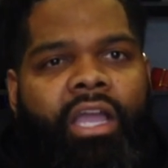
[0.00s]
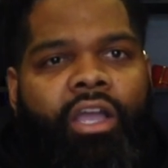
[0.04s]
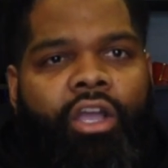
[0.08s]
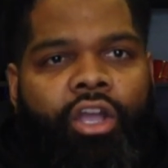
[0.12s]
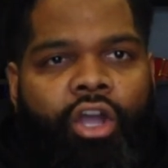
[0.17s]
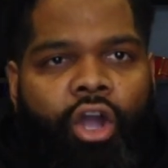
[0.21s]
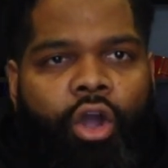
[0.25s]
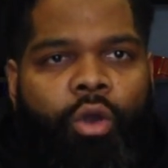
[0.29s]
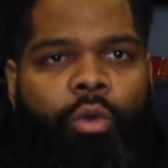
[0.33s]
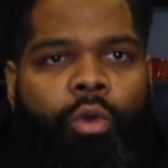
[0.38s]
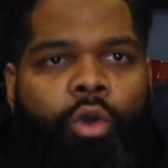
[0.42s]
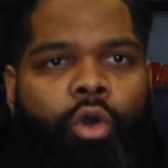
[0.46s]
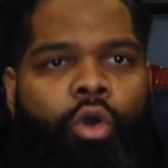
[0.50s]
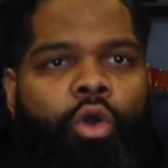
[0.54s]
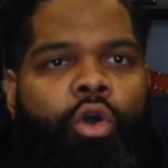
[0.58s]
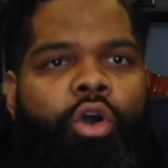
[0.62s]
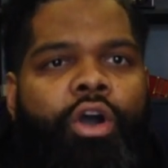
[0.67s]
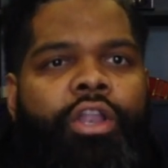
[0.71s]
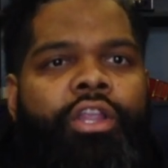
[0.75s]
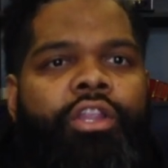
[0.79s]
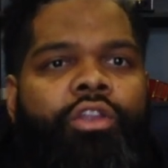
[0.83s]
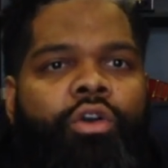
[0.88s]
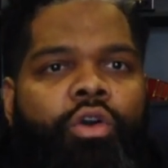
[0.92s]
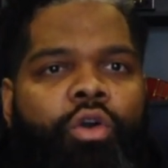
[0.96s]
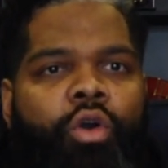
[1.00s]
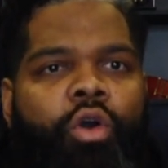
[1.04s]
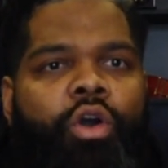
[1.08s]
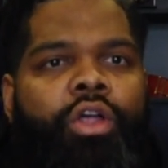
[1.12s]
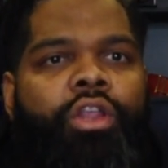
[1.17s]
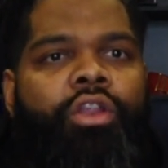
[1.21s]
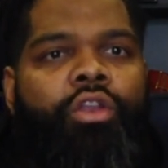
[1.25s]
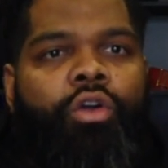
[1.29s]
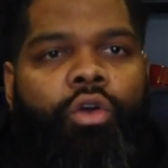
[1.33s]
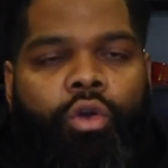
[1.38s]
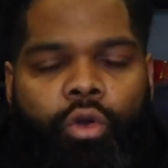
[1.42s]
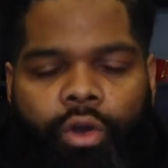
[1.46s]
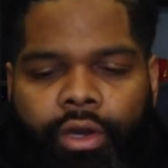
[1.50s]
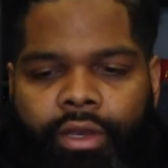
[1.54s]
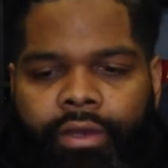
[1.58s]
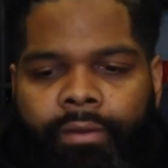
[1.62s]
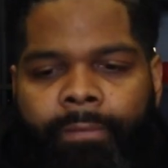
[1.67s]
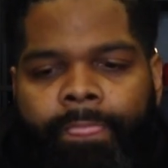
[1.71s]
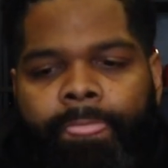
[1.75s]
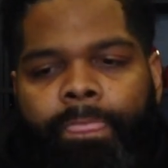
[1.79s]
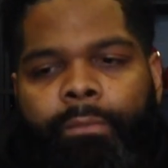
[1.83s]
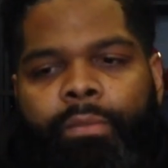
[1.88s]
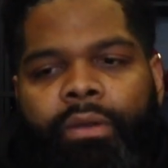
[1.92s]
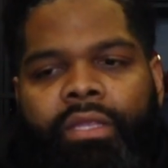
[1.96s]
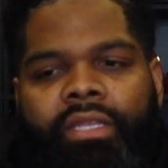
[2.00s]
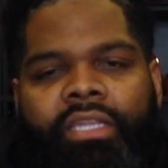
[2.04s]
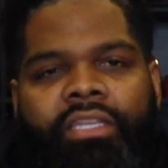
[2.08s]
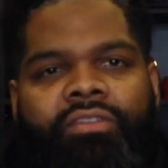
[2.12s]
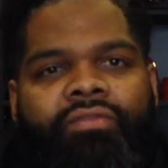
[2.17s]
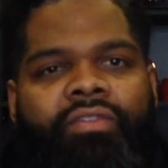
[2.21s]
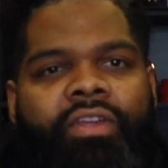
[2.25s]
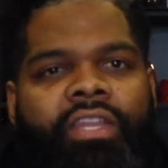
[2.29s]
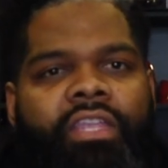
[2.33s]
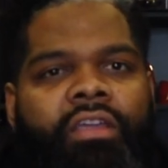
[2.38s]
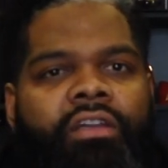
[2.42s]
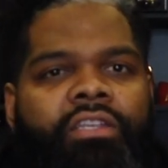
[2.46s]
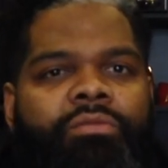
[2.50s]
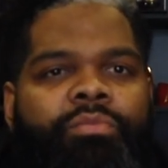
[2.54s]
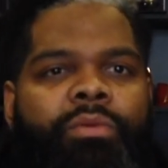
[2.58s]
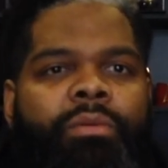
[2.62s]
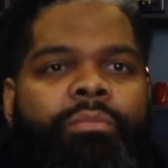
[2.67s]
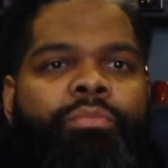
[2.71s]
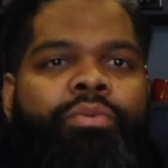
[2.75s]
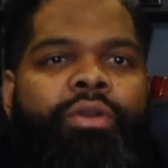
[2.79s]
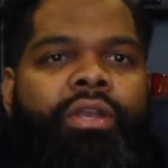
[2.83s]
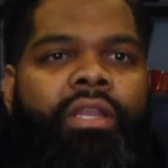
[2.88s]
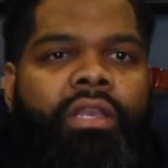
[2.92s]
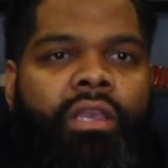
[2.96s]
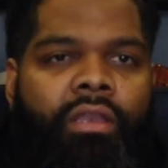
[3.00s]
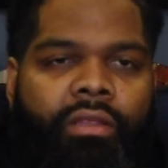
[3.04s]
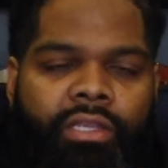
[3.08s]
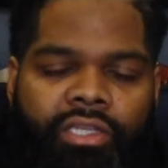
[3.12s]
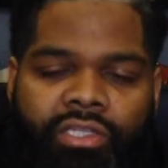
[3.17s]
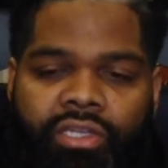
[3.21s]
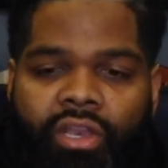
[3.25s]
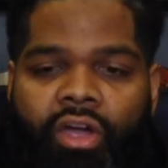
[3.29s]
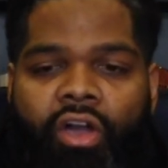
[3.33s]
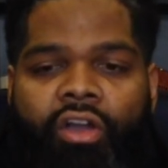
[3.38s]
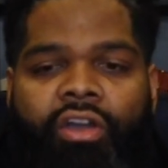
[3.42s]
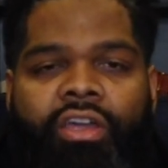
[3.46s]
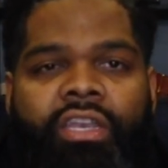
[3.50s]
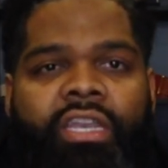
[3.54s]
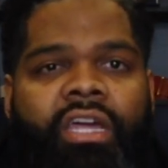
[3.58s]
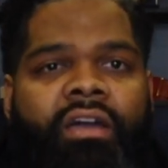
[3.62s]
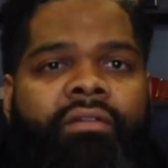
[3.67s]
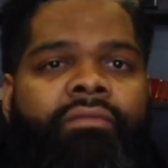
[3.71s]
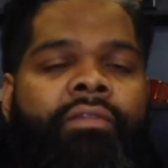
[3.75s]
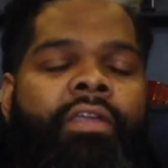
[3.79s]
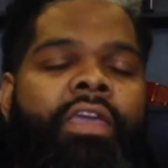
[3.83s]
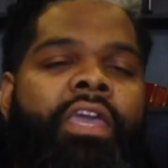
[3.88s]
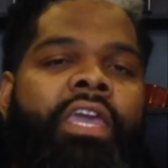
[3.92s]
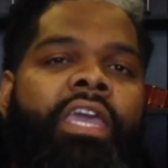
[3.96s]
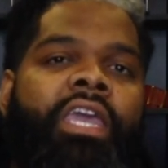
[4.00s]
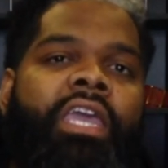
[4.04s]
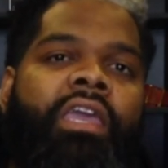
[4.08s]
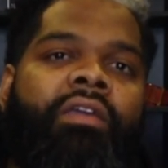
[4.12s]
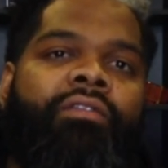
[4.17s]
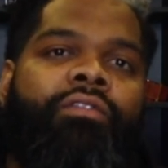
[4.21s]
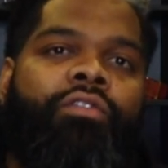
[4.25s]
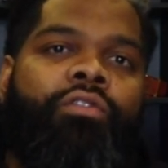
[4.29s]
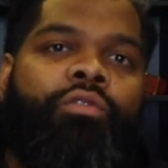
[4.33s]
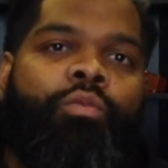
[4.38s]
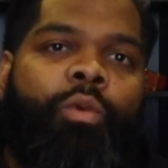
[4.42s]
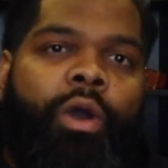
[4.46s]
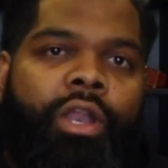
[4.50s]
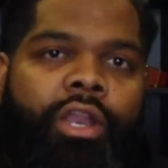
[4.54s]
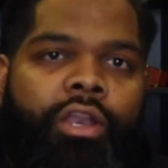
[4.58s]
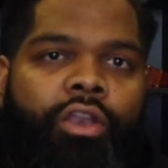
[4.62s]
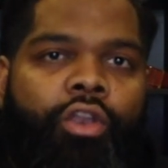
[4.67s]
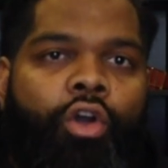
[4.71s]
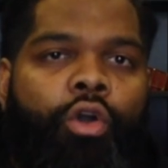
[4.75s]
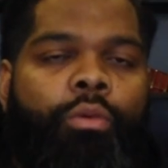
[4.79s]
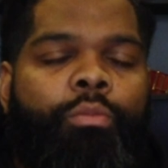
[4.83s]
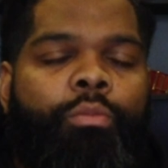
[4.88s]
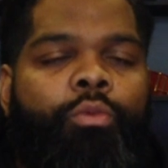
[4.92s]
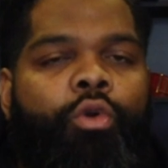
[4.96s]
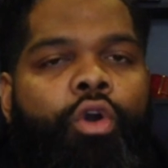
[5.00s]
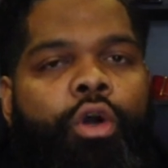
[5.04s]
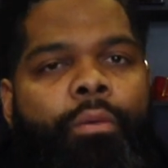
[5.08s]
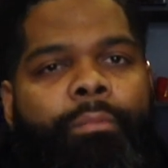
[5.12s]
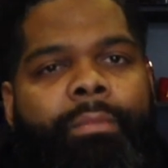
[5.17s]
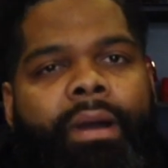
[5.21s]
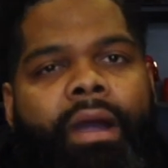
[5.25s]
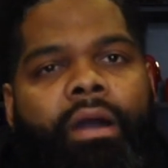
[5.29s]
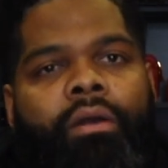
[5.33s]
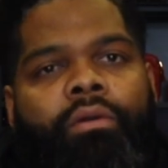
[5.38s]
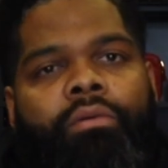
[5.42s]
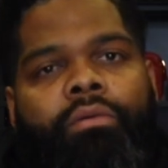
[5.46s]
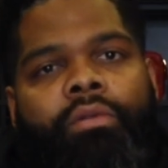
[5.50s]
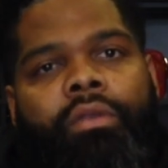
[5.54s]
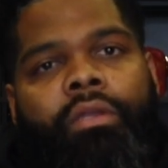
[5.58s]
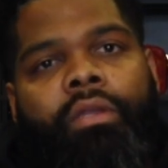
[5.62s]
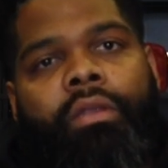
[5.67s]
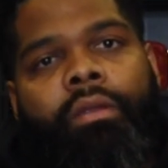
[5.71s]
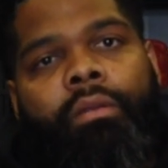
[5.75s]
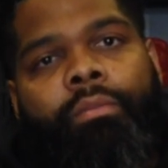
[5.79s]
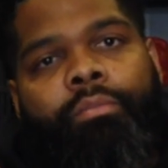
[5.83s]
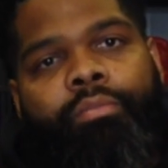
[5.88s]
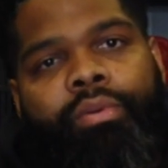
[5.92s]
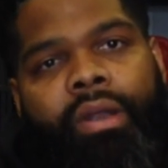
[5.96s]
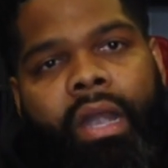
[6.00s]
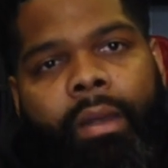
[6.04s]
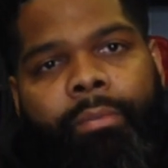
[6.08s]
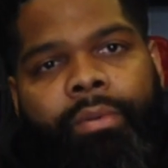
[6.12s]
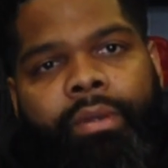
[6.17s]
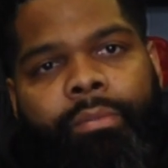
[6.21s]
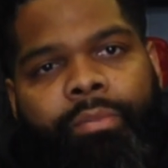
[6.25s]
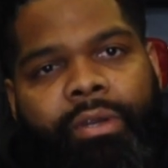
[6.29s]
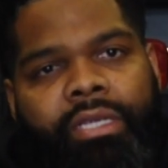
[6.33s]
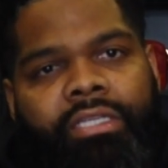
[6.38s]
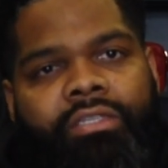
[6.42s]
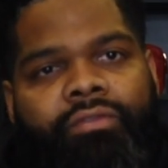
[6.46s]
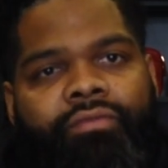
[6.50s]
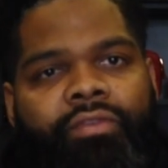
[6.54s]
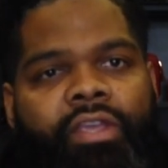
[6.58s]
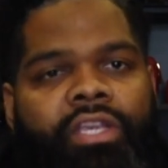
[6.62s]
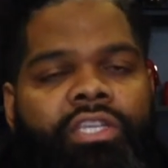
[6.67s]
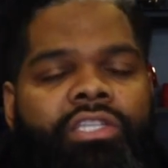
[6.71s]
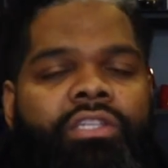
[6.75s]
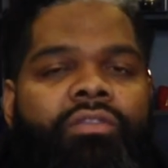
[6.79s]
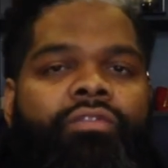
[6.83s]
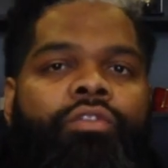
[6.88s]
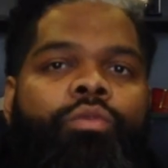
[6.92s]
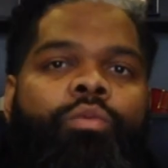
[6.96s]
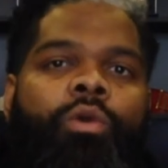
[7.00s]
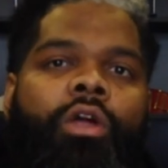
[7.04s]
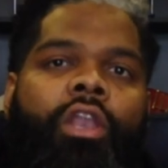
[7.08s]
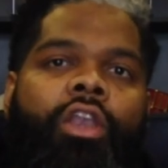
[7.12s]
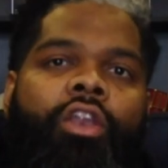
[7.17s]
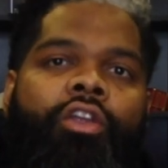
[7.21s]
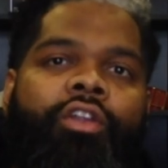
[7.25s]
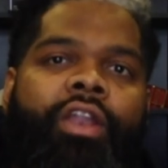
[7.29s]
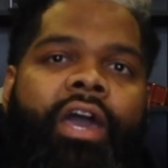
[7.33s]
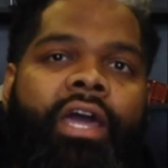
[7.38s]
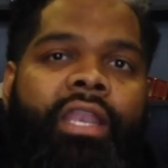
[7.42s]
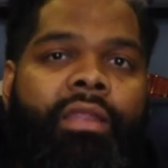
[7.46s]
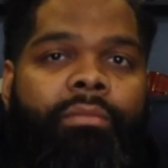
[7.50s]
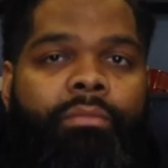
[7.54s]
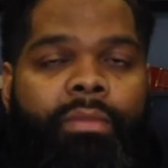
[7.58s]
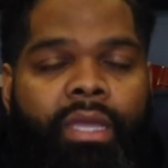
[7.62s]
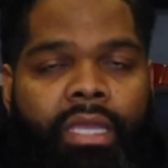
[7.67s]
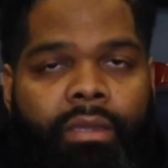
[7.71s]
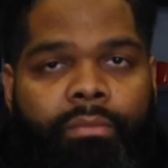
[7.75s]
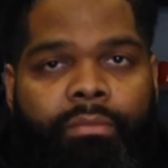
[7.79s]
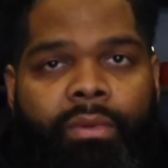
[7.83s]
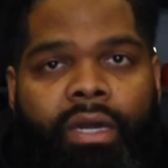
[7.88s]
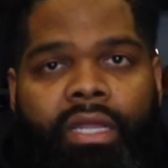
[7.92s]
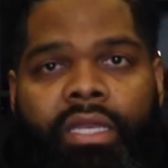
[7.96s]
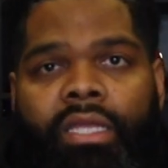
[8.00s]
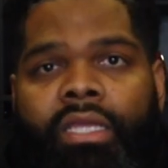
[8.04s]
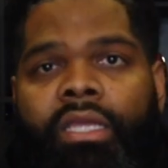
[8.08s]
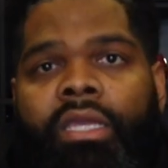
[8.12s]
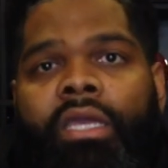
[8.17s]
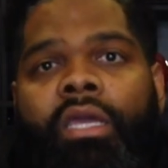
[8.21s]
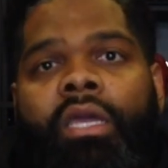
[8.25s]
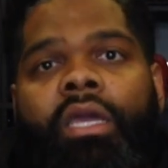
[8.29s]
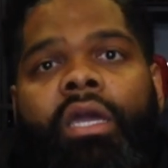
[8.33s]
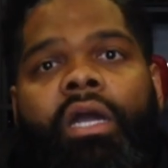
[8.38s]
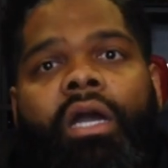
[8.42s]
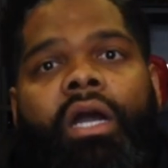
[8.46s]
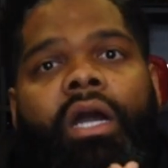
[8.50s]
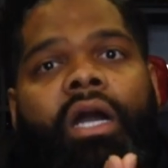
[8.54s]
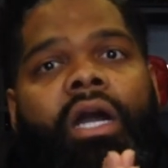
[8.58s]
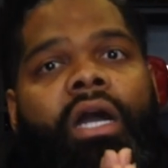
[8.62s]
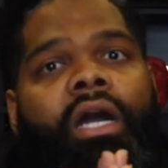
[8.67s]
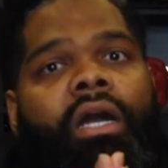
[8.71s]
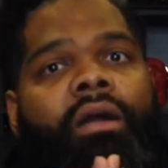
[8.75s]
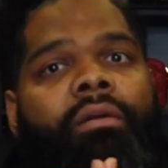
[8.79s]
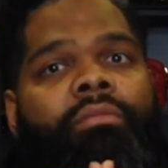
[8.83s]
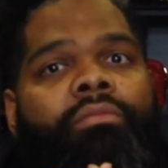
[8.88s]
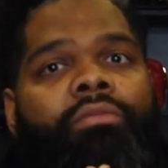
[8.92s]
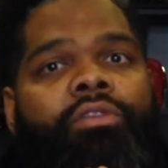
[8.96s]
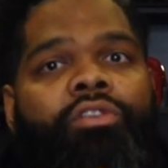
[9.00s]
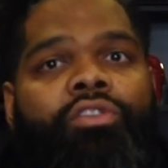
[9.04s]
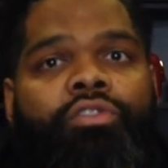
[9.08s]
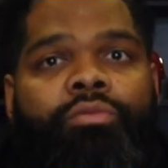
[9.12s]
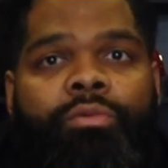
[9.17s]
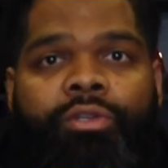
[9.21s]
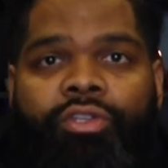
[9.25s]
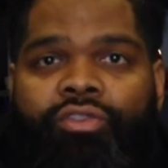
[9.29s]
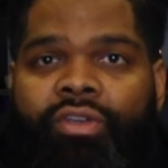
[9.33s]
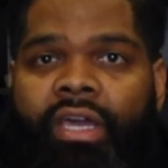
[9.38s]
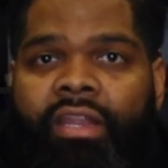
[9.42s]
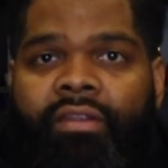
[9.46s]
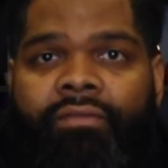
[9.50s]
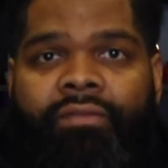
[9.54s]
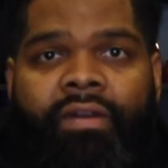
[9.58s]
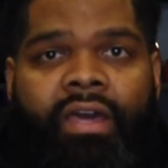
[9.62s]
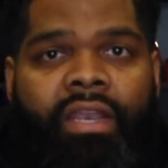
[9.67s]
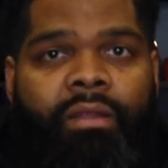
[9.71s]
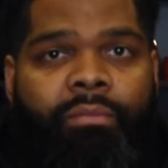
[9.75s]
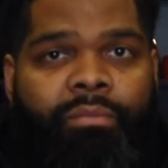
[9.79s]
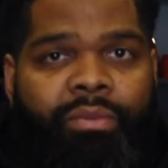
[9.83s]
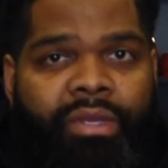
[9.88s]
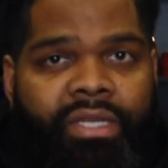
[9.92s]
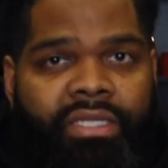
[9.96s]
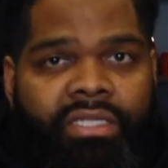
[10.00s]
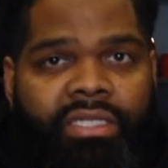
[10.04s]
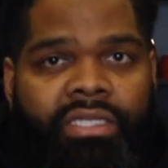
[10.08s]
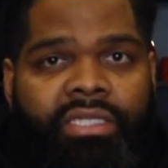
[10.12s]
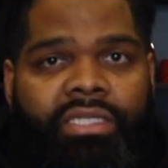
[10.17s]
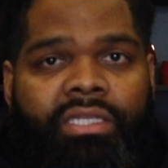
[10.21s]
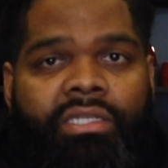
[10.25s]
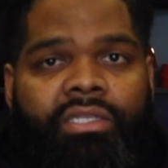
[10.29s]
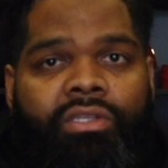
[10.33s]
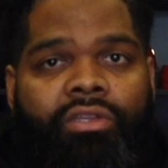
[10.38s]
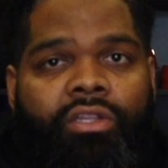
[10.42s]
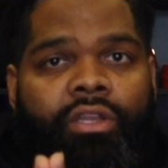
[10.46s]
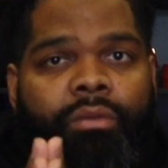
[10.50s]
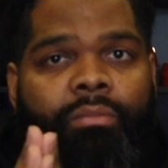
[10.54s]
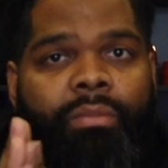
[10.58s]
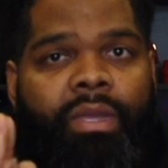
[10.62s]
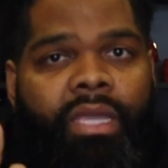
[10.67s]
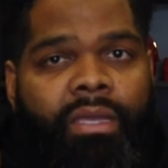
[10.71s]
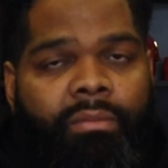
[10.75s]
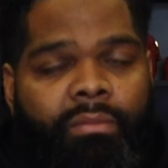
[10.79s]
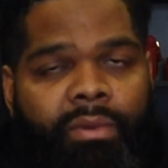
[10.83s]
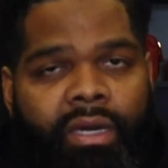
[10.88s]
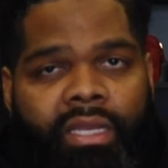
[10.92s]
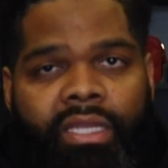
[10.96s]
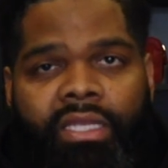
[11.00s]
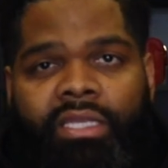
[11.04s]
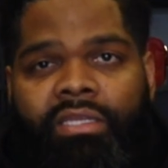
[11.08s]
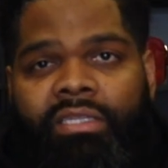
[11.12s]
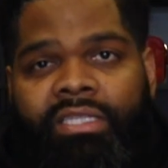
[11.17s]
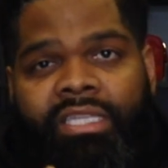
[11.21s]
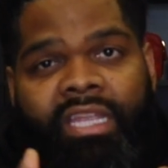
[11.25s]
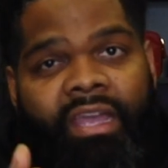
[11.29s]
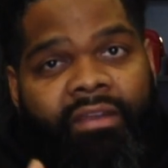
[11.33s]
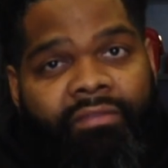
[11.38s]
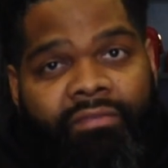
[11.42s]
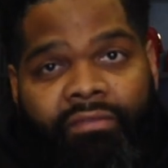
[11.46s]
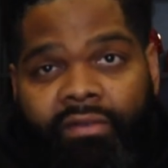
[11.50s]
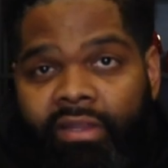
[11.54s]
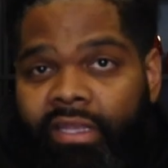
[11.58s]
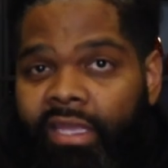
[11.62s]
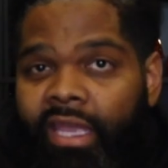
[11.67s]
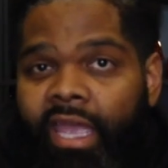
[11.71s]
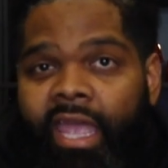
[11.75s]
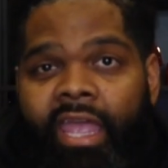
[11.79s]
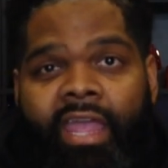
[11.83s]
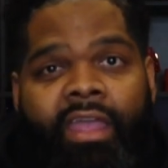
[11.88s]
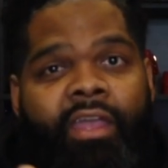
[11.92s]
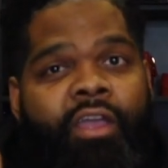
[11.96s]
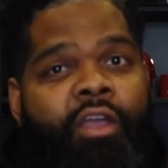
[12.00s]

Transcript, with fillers: I can go on and on and on, but this video has been pretty is long enough. If you want to know more about property preservation, if you want to learn how to make money um, you've been trying to find a business that's going to make money, and definitely